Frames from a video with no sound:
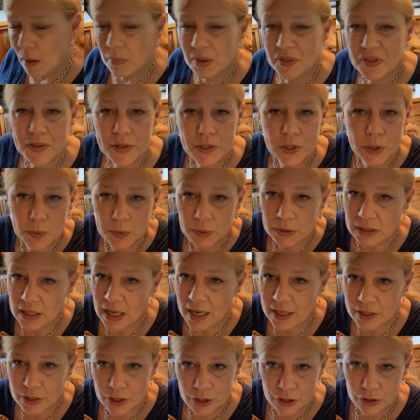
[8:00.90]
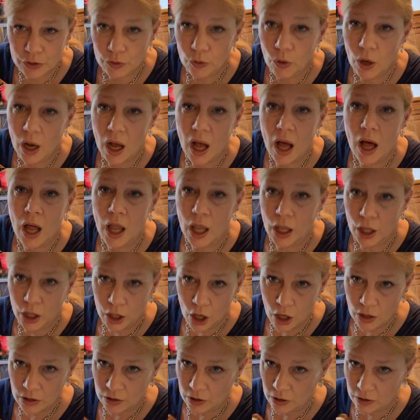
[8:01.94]
but this will last you a
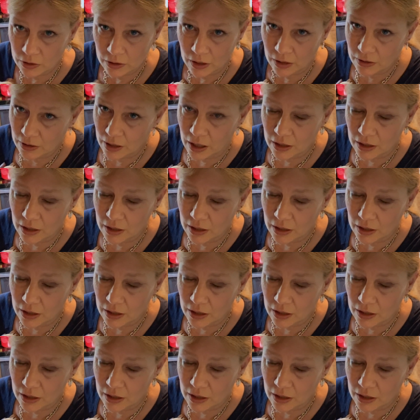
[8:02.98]
long, long, long,